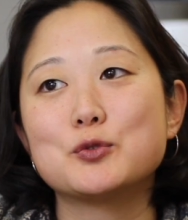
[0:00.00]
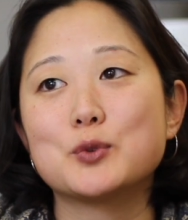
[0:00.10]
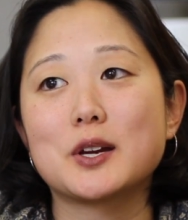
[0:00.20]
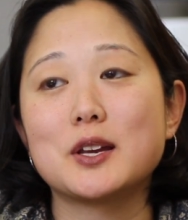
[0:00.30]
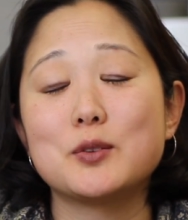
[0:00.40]

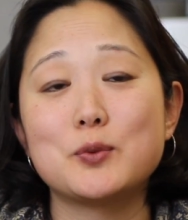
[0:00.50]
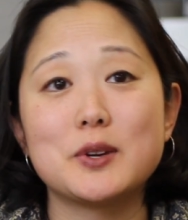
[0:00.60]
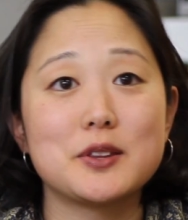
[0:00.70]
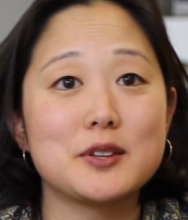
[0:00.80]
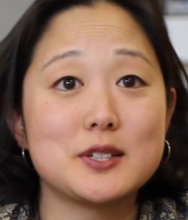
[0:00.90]
Working
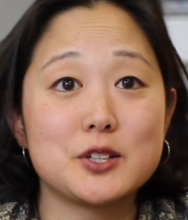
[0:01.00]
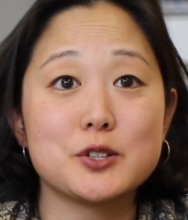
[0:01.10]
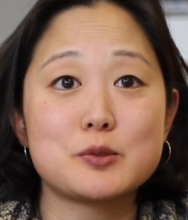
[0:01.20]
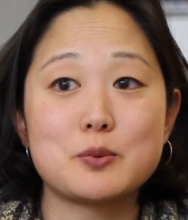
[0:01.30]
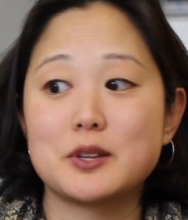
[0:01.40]
with
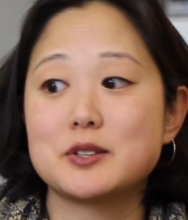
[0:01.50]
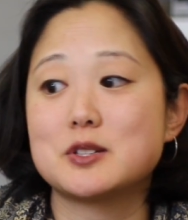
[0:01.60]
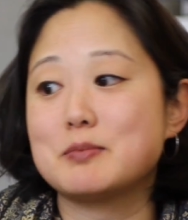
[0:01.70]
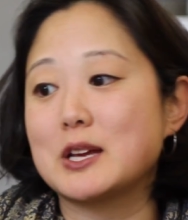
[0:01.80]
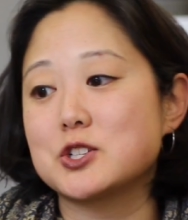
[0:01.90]
adults with
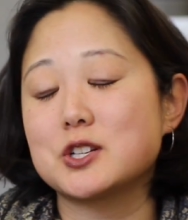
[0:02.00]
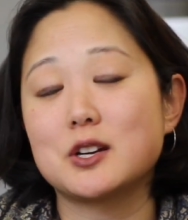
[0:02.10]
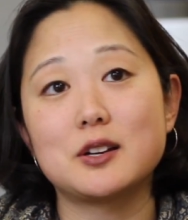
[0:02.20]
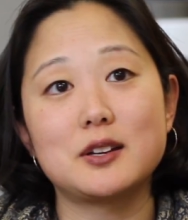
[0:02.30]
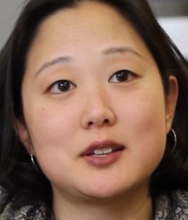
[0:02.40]

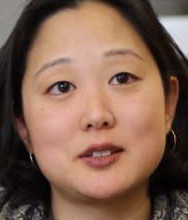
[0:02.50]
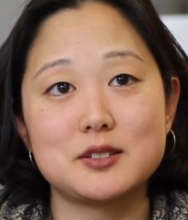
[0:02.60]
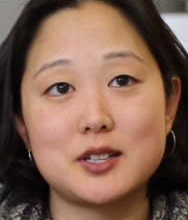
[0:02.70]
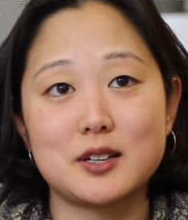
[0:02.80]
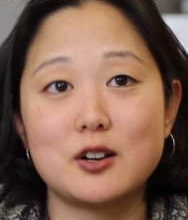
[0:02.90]
dementia
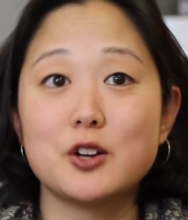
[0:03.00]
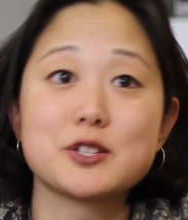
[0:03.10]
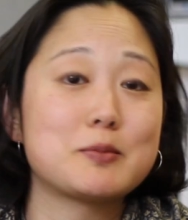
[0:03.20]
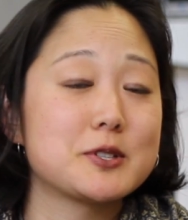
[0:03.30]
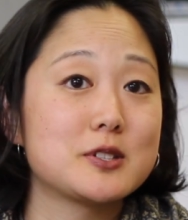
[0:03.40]
and
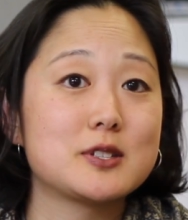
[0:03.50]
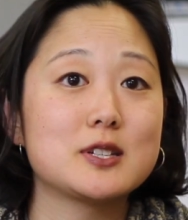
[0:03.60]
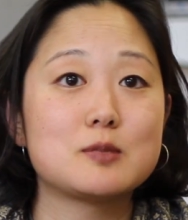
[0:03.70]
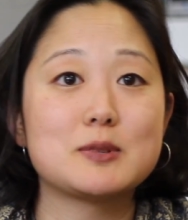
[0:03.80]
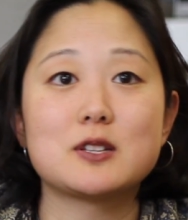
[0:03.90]
Alzheimer's
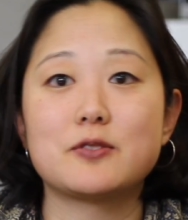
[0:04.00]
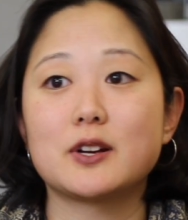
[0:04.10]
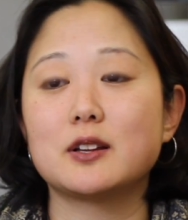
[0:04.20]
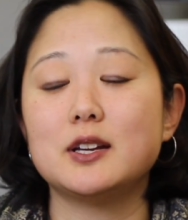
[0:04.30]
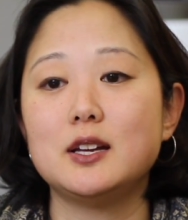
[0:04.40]
disease
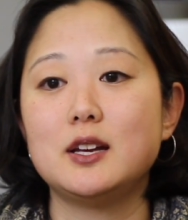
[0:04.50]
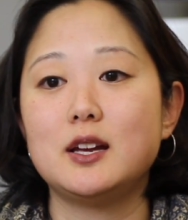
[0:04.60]
specifically.